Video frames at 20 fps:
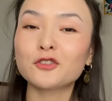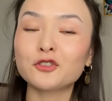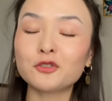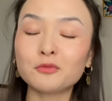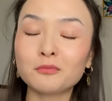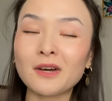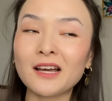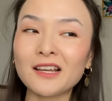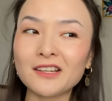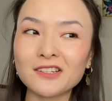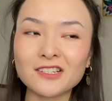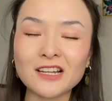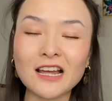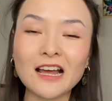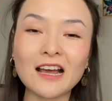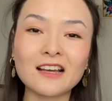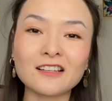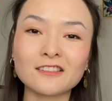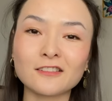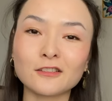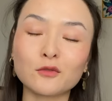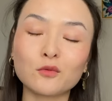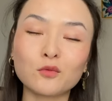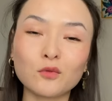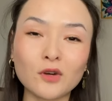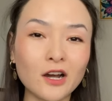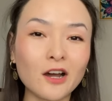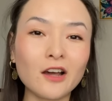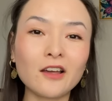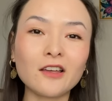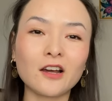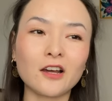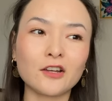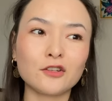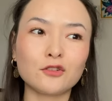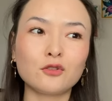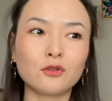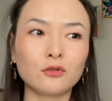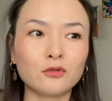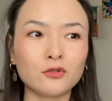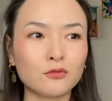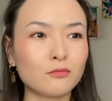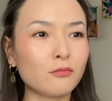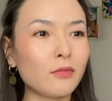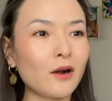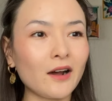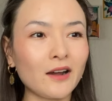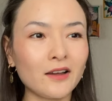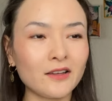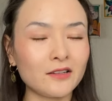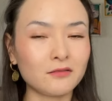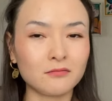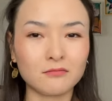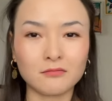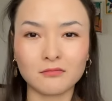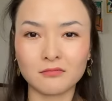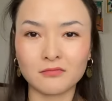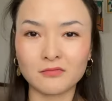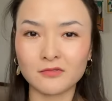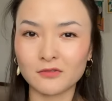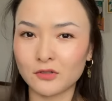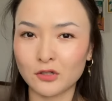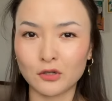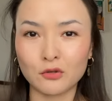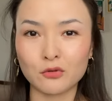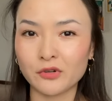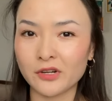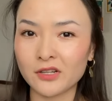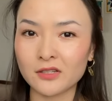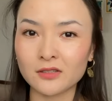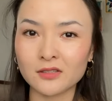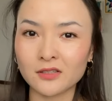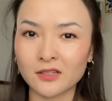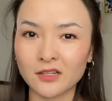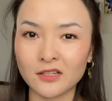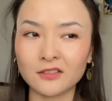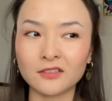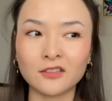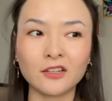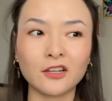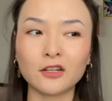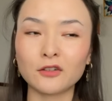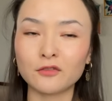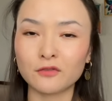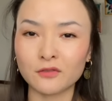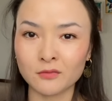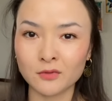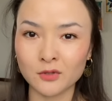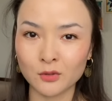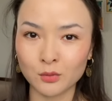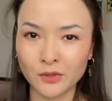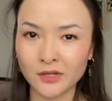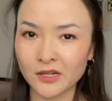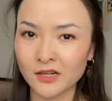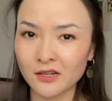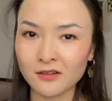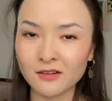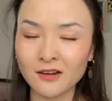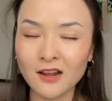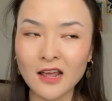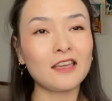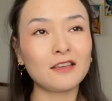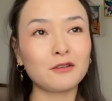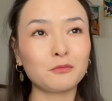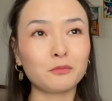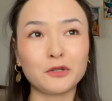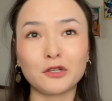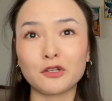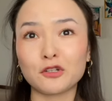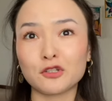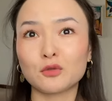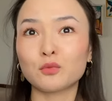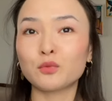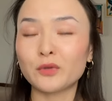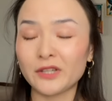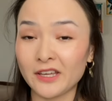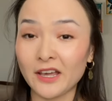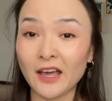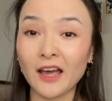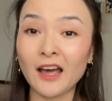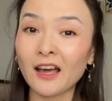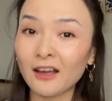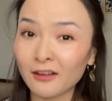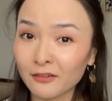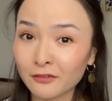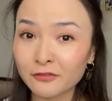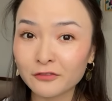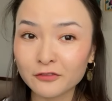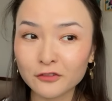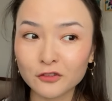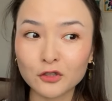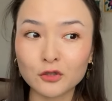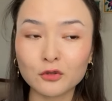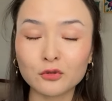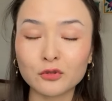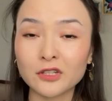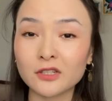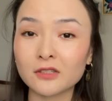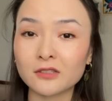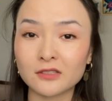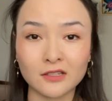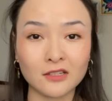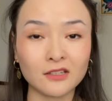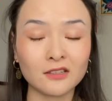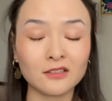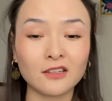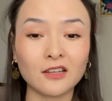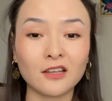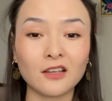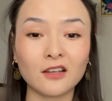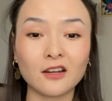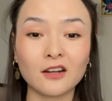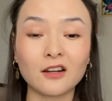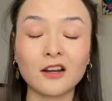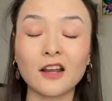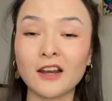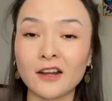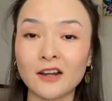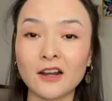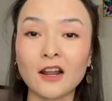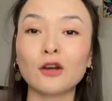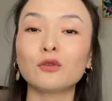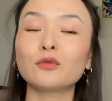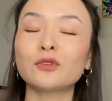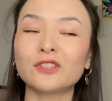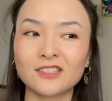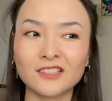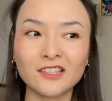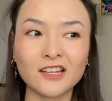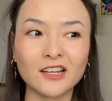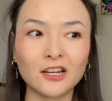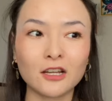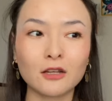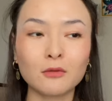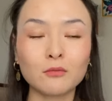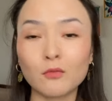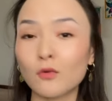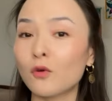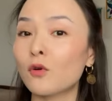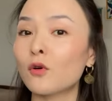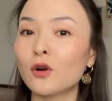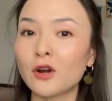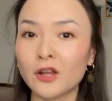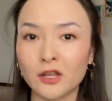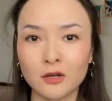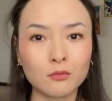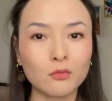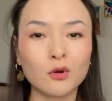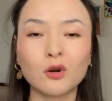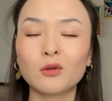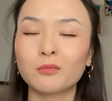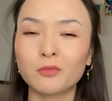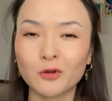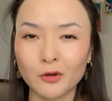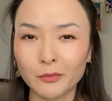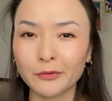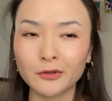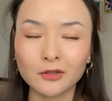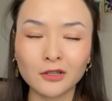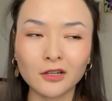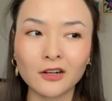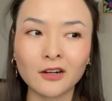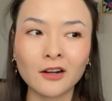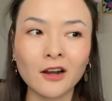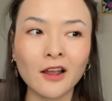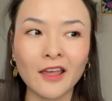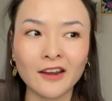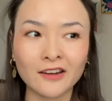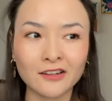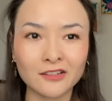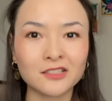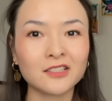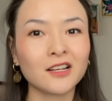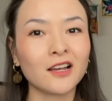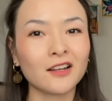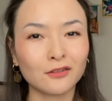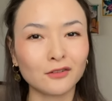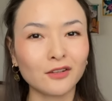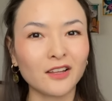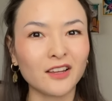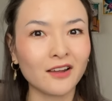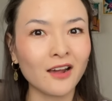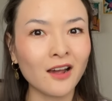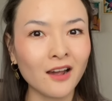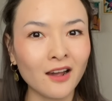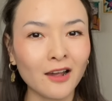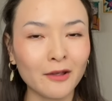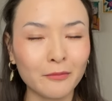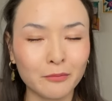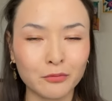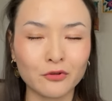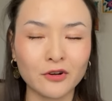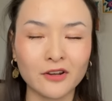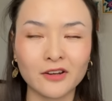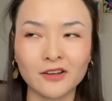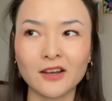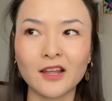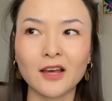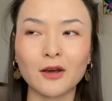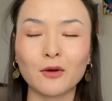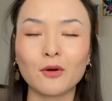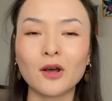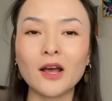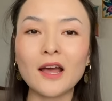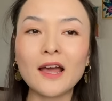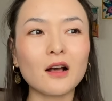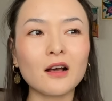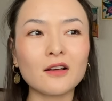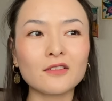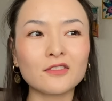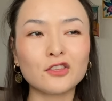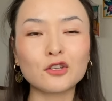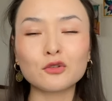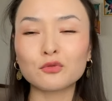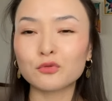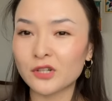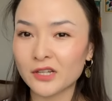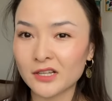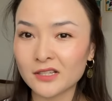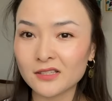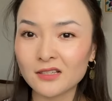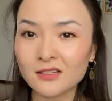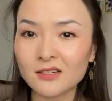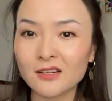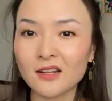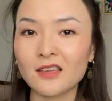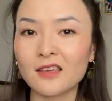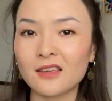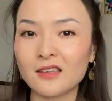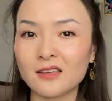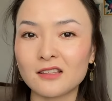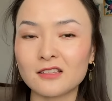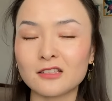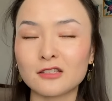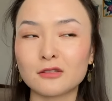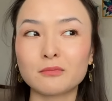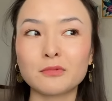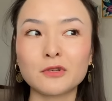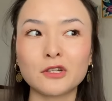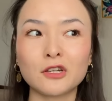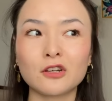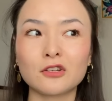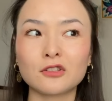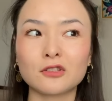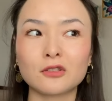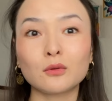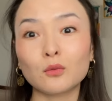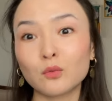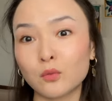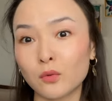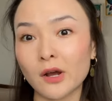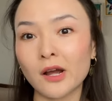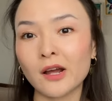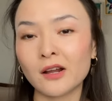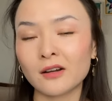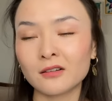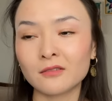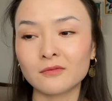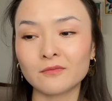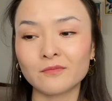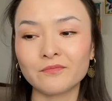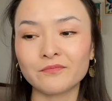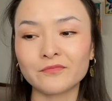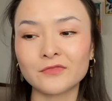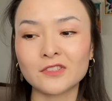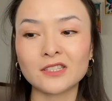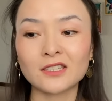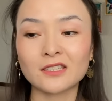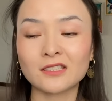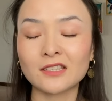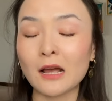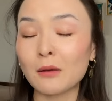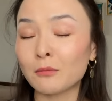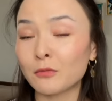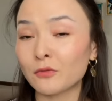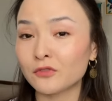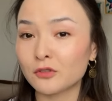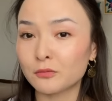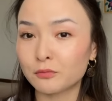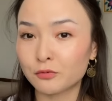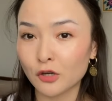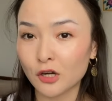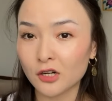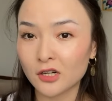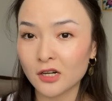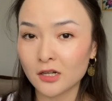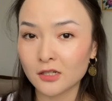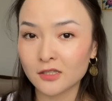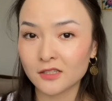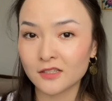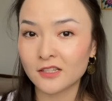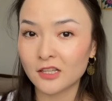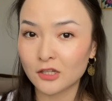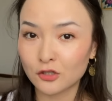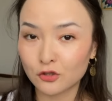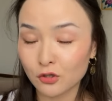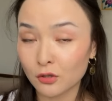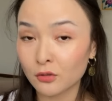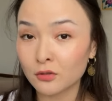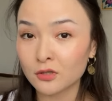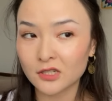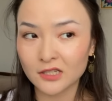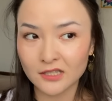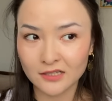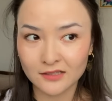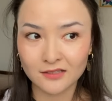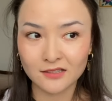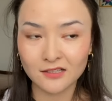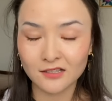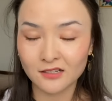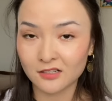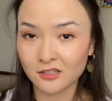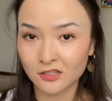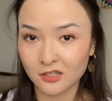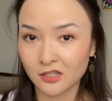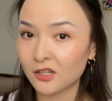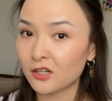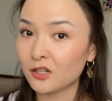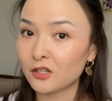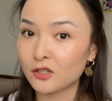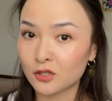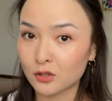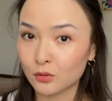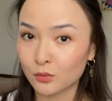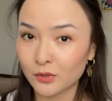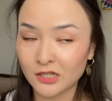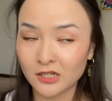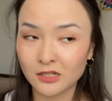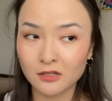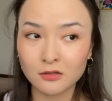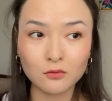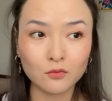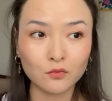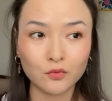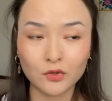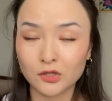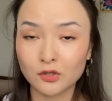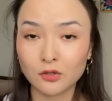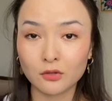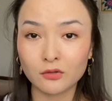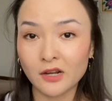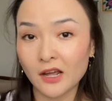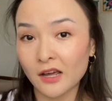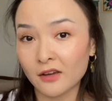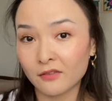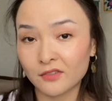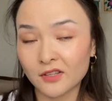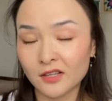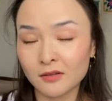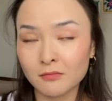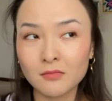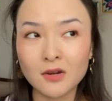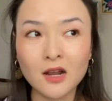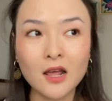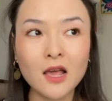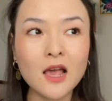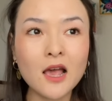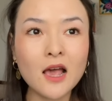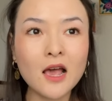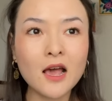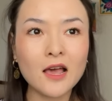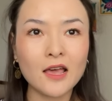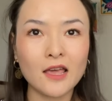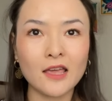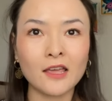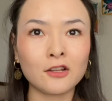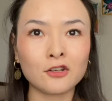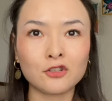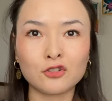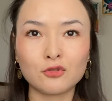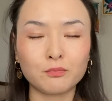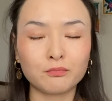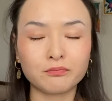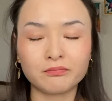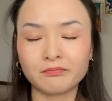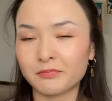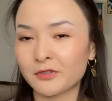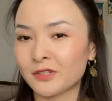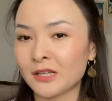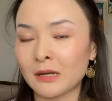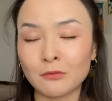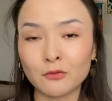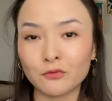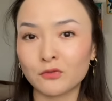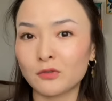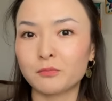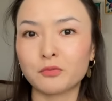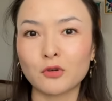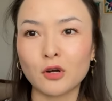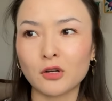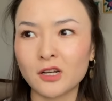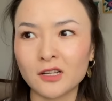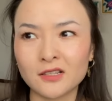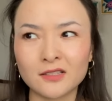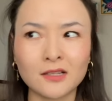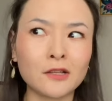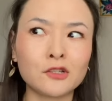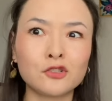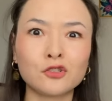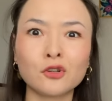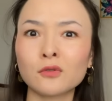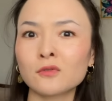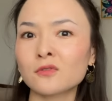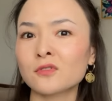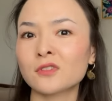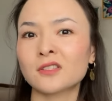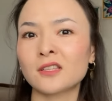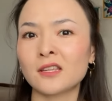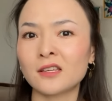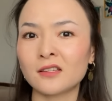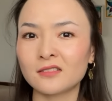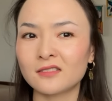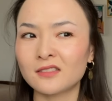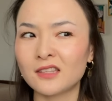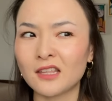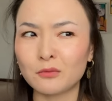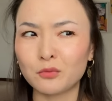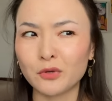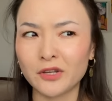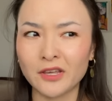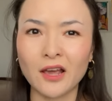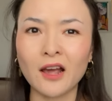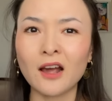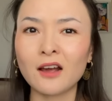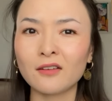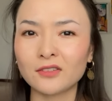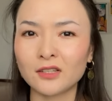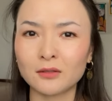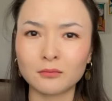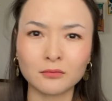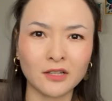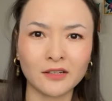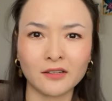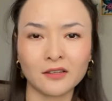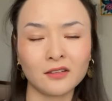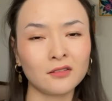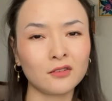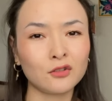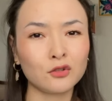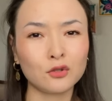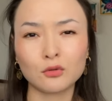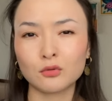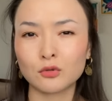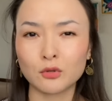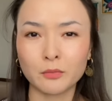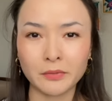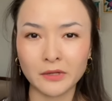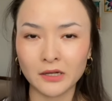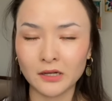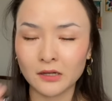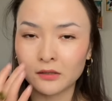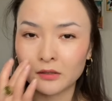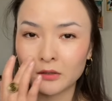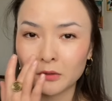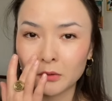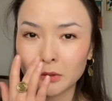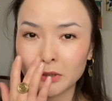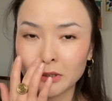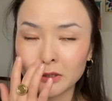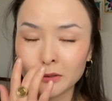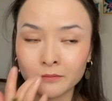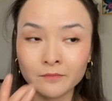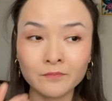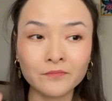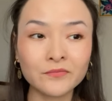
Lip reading: You might ask why I don't buy the Korean skincare from Sweden, because we have the Korean skincare and now it's getting more and more popular and it's kind of like hype right now. The reason is because, one, some of the products, they don't exist here in Sweden, we don't have them, and some of the products I don't think that we have them like in the European Union.